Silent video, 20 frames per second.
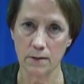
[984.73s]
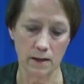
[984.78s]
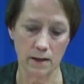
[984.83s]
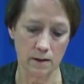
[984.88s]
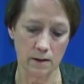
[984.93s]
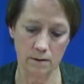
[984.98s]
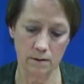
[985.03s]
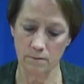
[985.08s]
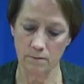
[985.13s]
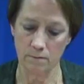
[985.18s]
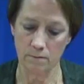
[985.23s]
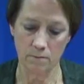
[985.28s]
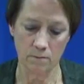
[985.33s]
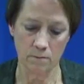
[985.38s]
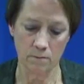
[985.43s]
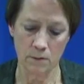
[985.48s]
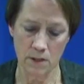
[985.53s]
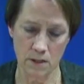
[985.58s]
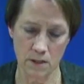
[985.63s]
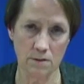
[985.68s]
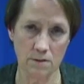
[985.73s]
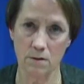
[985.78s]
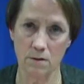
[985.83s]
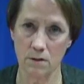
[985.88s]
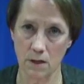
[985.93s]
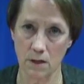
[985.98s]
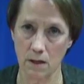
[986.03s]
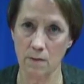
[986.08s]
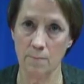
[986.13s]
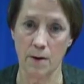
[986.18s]
Dan needs
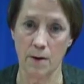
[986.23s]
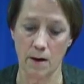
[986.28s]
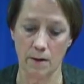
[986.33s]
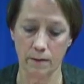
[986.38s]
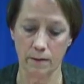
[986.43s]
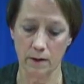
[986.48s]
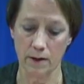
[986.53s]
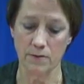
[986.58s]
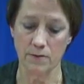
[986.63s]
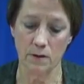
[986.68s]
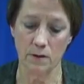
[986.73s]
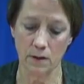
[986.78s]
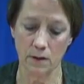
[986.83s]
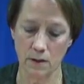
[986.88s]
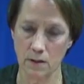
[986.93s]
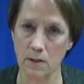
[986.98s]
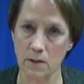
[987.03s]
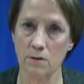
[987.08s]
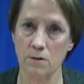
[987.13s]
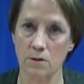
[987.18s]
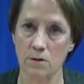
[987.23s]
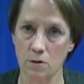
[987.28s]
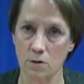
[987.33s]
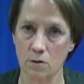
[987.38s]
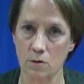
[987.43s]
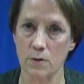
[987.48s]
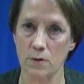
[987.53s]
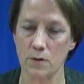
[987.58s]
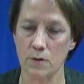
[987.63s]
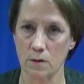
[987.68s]
to stay in math class, and he needs to
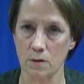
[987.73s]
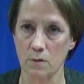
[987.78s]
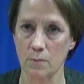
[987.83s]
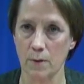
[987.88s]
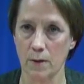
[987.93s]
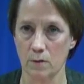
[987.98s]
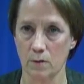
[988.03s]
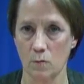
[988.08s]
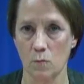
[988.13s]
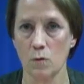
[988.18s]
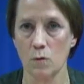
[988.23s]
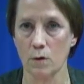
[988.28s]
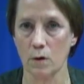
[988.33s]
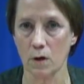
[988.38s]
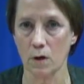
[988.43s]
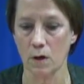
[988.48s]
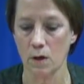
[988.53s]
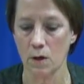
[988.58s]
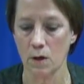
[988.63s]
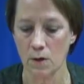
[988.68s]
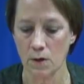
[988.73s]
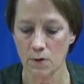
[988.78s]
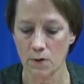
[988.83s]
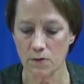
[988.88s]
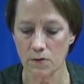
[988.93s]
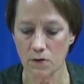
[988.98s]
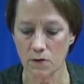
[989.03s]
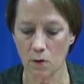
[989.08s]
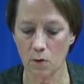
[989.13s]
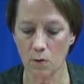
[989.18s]
do his independent work.
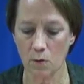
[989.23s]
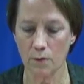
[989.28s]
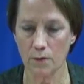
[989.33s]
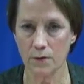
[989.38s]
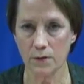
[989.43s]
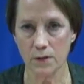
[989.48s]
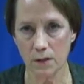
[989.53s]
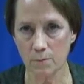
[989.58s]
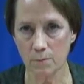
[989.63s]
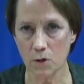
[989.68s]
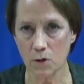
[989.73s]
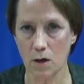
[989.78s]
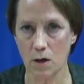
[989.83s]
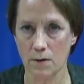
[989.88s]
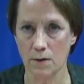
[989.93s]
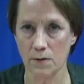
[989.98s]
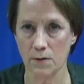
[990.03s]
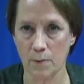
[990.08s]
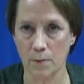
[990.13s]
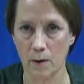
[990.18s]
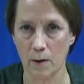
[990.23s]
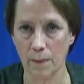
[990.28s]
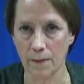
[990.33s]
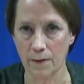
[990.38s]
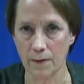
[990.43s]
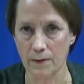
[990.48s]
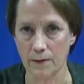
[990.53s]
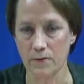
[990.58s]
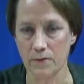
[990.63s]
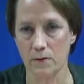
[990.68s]
So the team talks
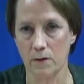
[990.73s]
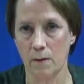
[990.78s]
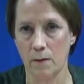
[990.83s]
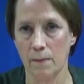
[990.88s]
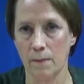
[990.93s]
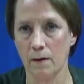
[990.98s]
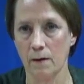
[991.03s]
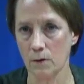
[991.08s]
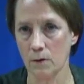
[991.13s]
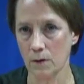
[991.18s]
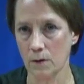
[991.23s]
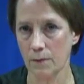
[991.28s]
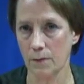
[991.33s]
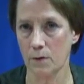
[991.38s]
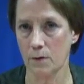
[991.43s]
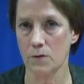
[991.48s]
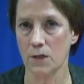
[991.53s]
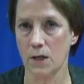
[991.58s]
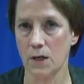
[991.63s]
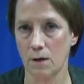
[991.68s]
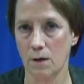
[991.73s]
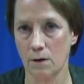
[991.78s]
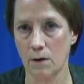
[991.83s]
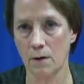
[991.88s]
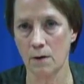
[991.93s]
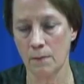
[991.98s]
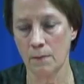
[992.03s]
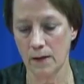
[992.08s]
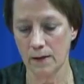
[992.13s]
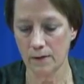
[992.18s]
about this, and they look at their
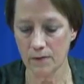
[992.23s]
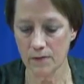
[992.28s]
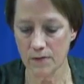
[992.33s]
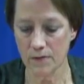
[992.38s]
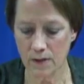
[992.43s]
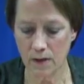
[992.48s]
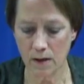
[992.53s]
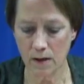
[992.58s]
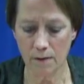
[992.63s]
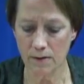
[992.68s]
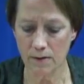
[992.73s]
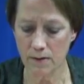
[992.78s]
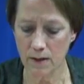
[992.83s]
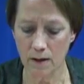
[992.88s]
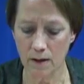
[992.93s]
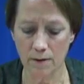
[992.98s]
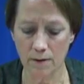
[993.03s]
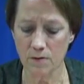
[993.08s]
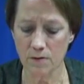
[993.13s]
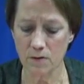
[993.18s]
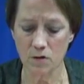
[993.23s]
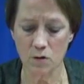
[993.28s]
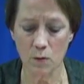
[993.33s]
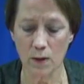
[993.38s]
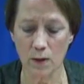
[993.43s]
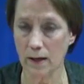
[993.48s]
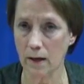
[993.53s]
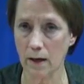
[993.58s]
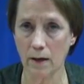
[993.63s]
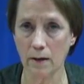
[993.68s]
data, and they can see that Dan isn't
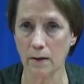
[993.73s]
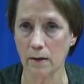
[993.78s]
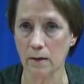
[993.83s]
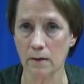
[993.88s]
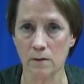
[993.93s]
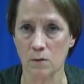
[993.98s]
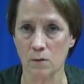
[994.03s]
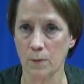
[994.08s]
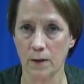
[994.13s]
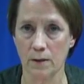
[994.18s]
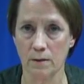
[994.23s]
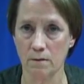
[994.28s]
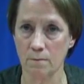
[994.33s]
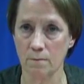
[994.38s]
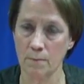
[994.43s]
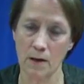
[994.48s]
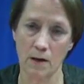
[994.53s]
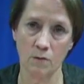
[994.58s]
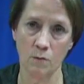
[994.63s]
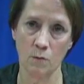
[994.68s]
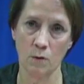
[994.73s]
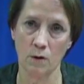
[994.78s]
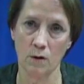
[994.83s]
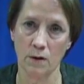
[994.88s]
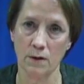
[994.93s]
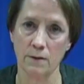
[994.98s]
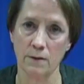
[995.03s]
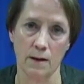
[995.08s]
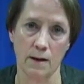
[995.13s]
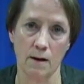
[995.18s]
doing any independent math
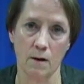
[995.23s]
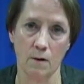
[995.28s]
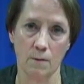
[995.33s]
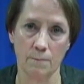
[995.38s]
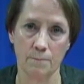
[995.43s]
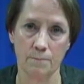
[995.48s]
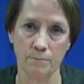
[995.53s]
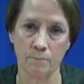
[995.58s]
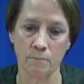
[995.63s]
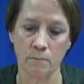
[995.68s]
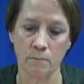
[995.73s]
work now.